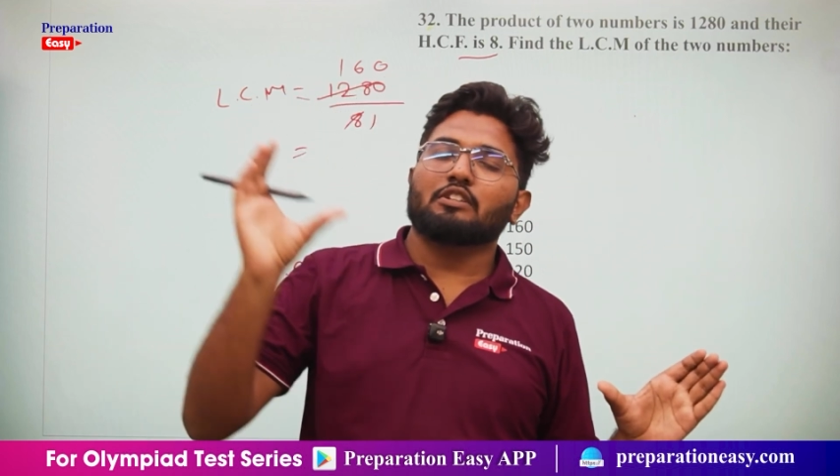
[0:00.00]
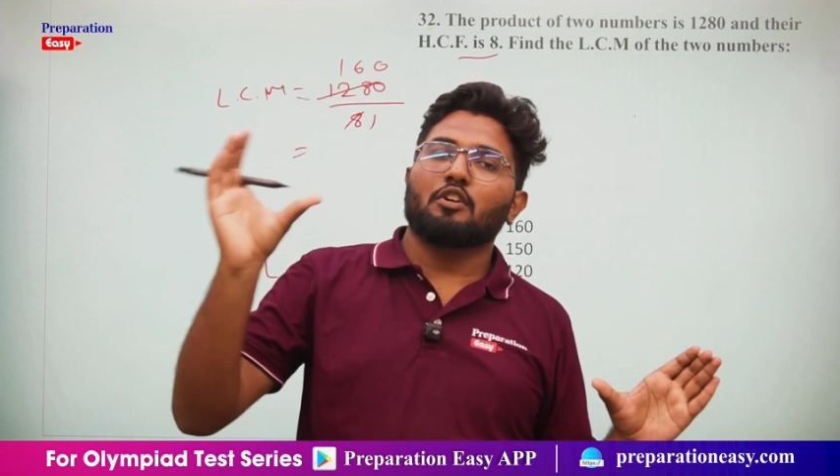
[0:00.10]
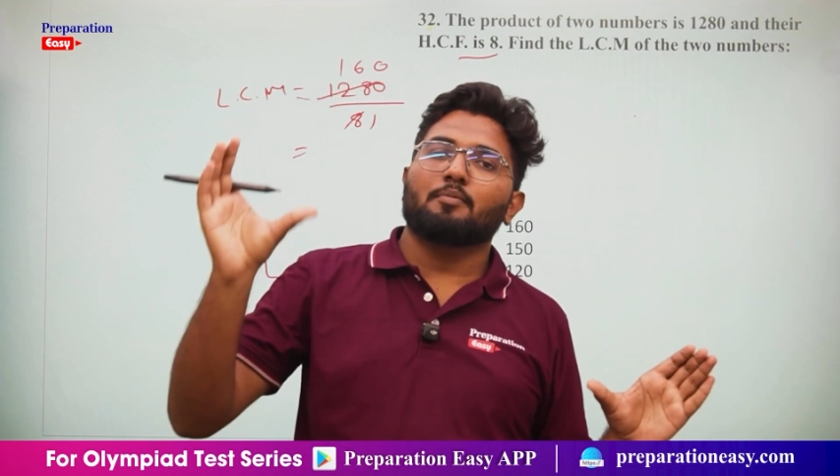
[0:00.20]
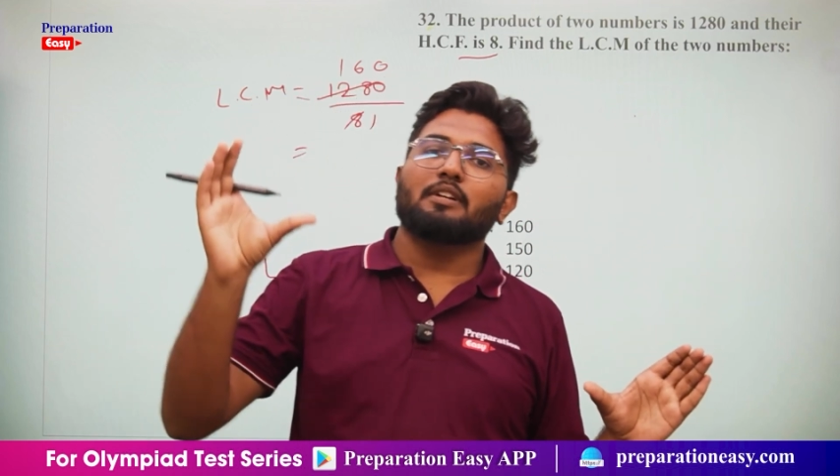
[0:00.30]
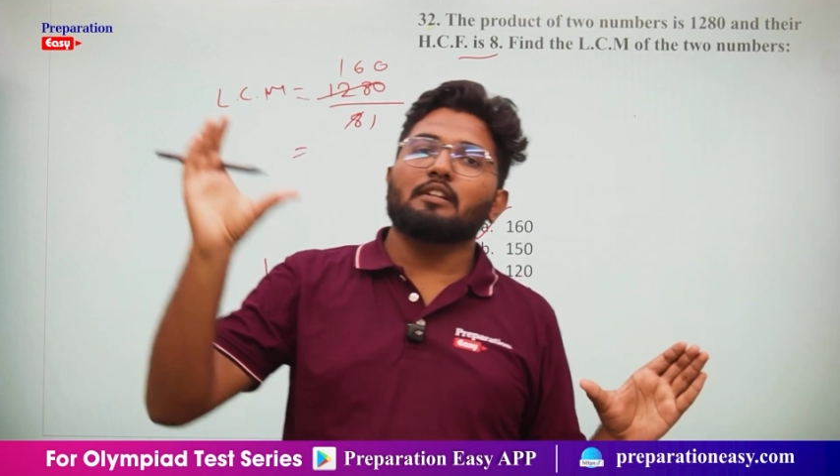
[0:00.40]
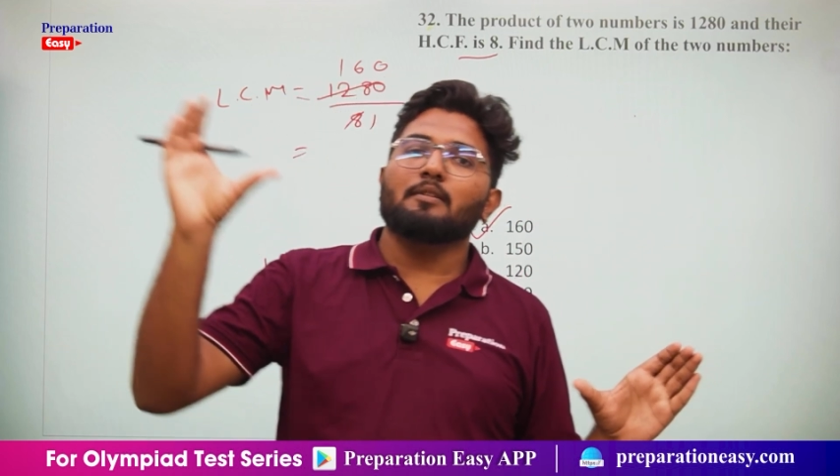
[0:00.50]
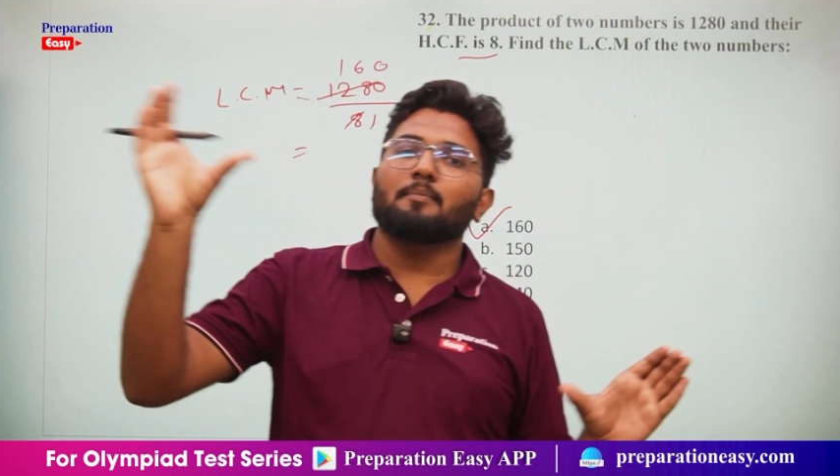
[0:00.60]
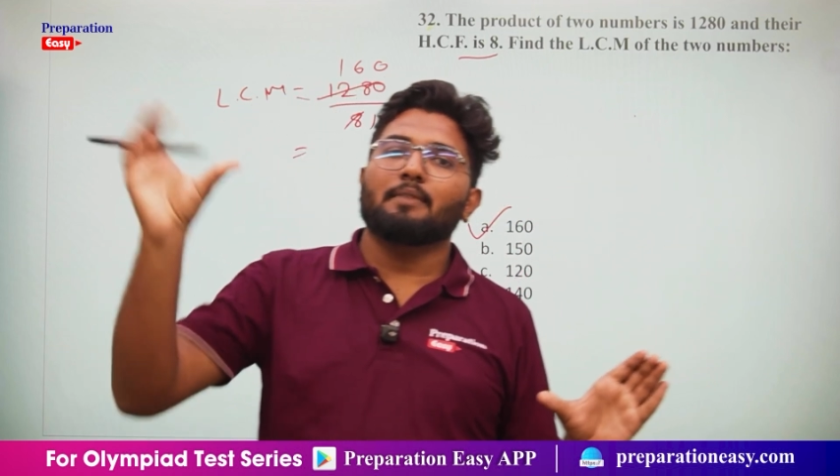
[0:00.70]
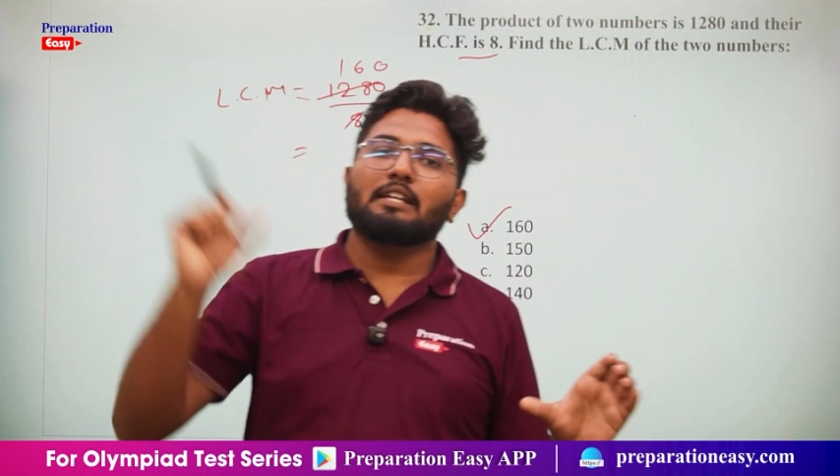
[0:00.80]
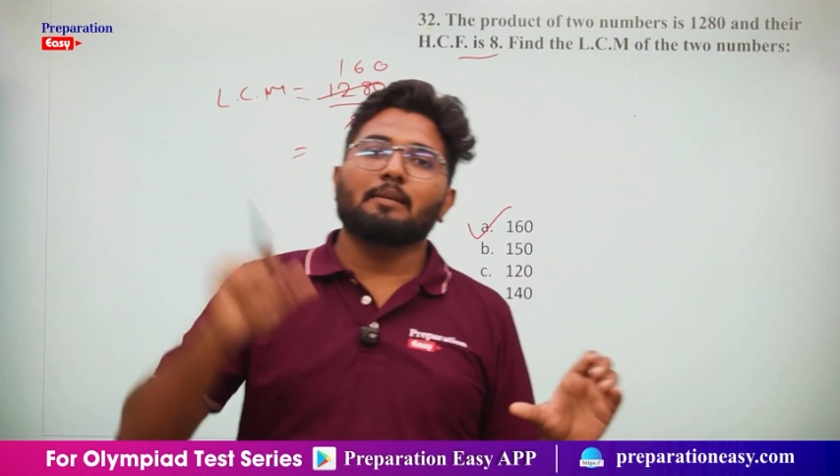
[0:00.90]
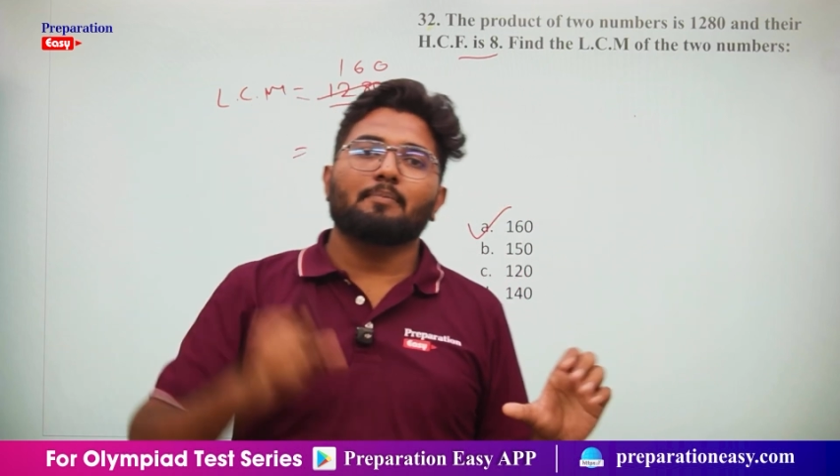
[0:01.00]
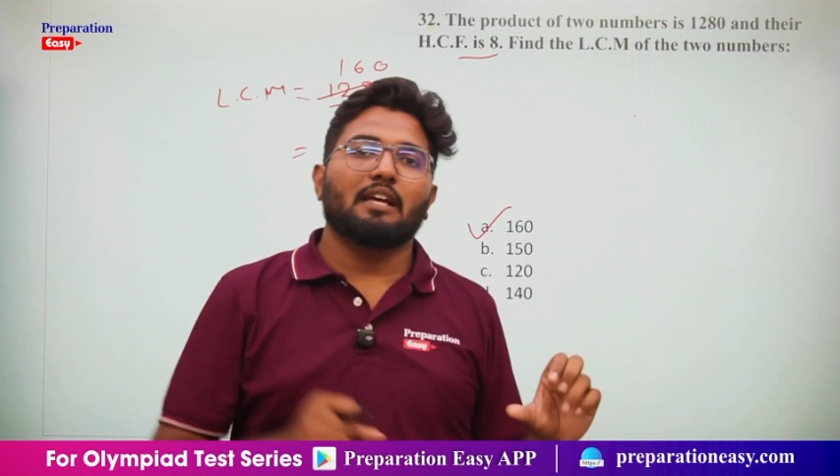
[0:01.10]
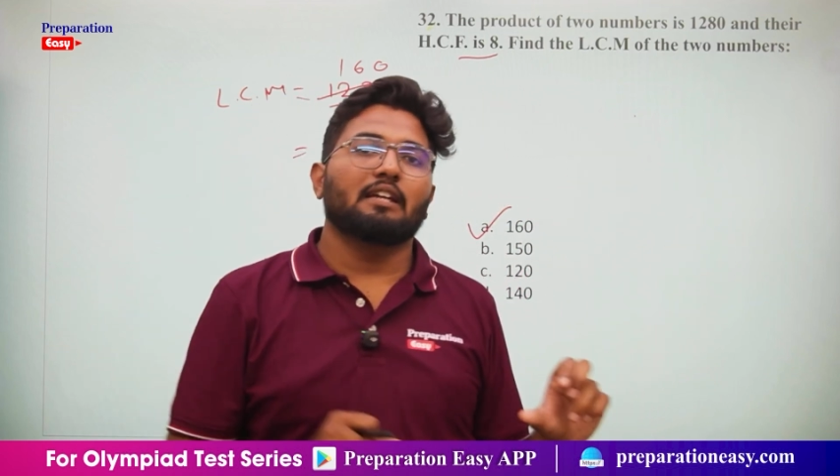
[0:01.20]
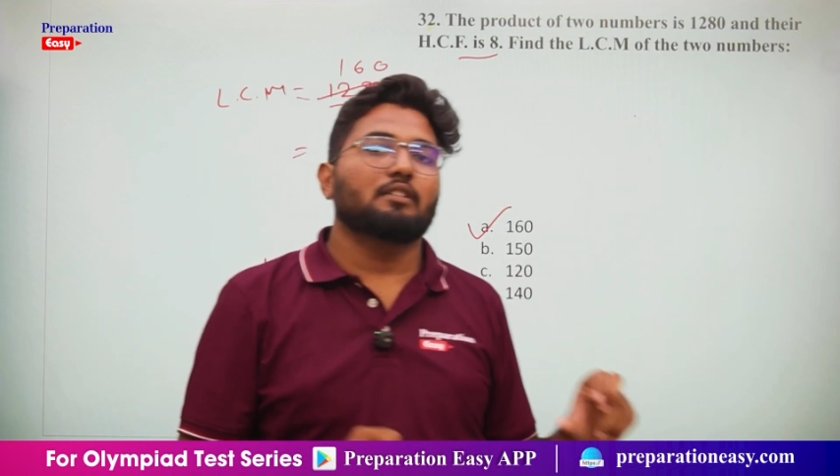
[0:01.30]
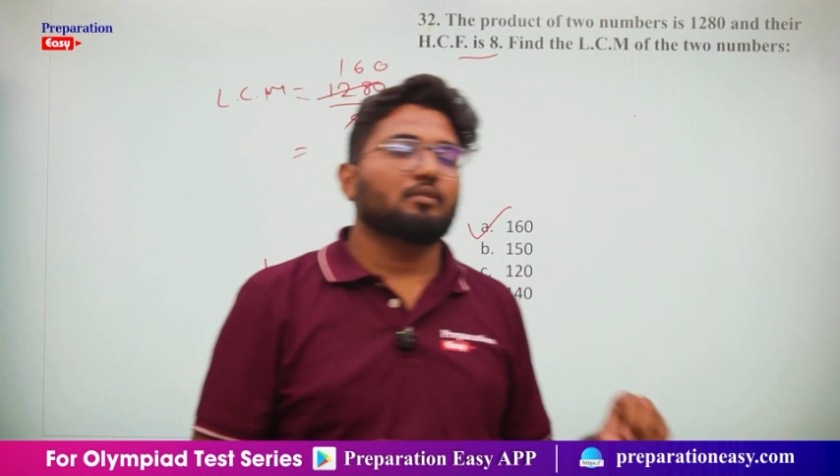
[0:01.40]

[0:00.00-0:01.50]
common multiplier.